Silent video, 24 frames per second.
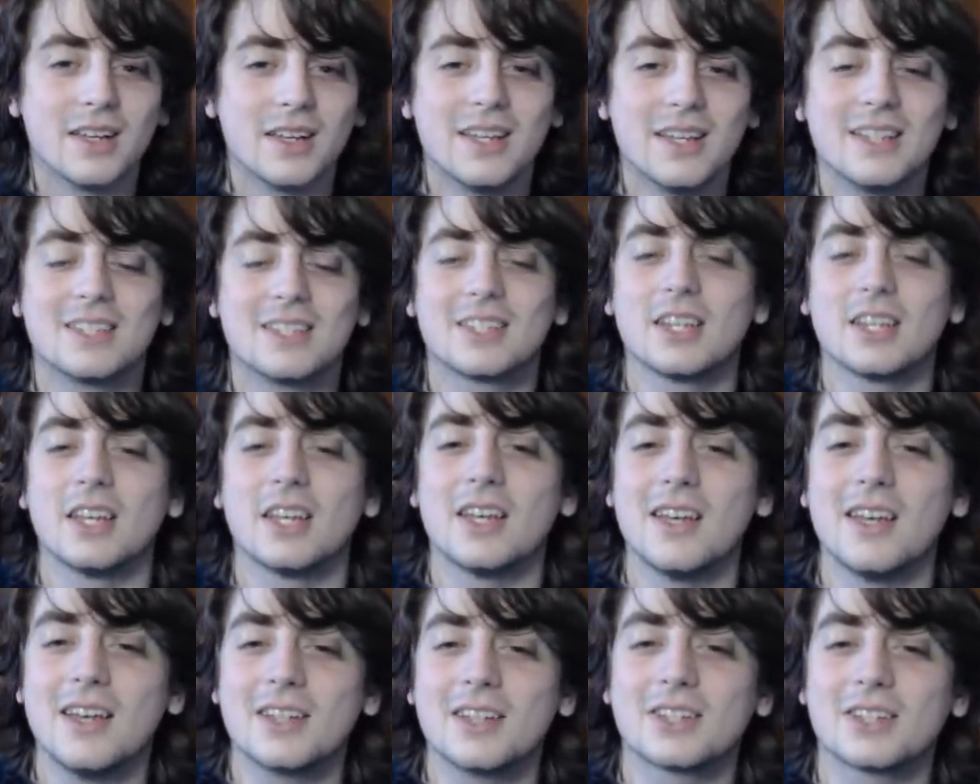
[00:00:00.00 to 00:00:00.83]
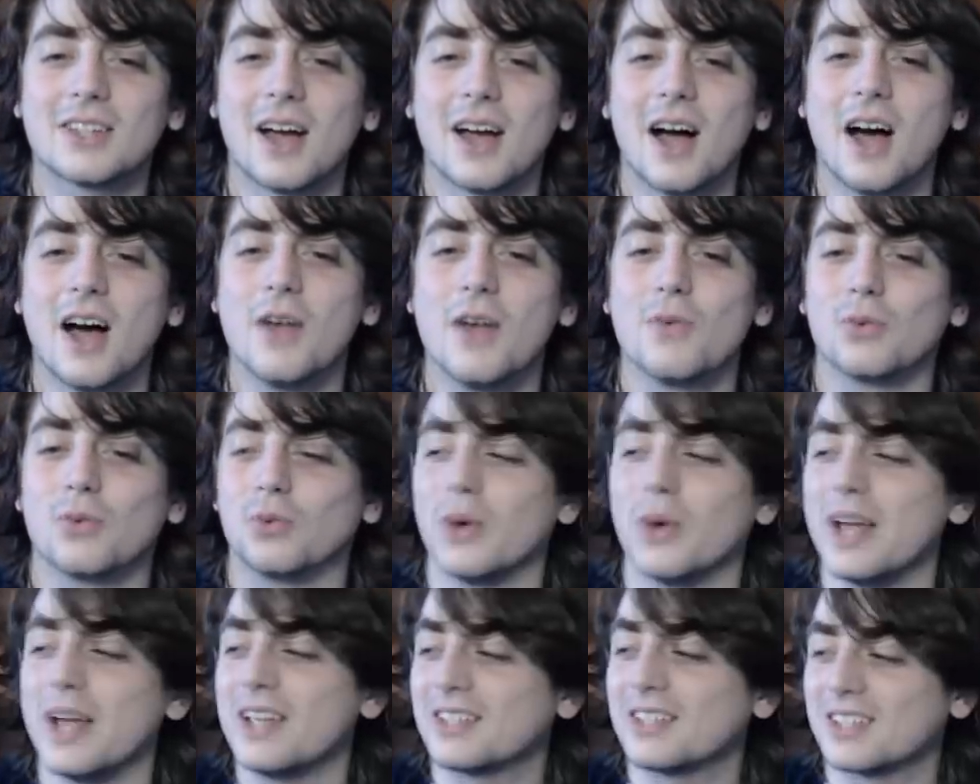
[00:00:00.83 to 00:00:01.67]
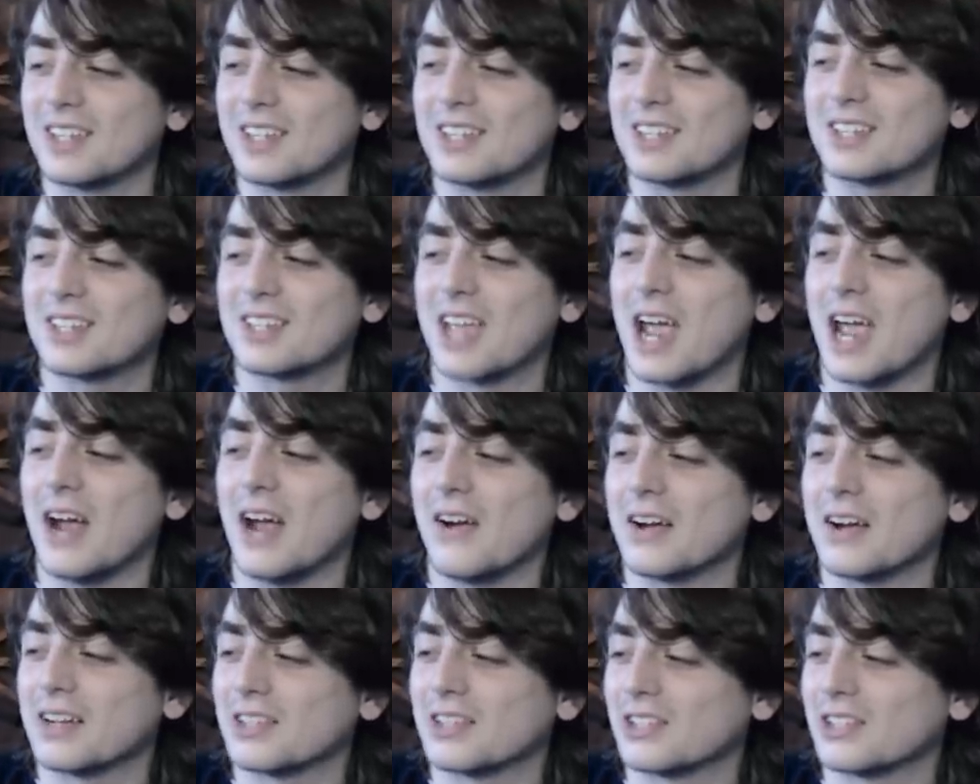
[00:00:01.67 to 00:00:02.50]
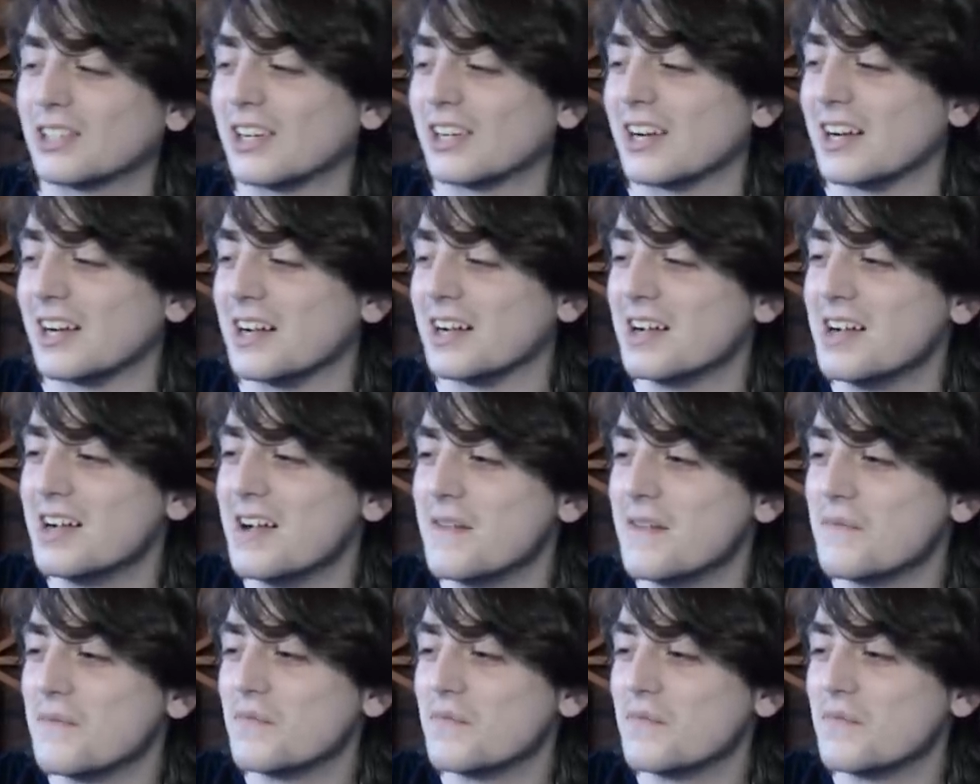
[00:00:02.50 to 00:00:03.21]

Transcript: It's a racist caricature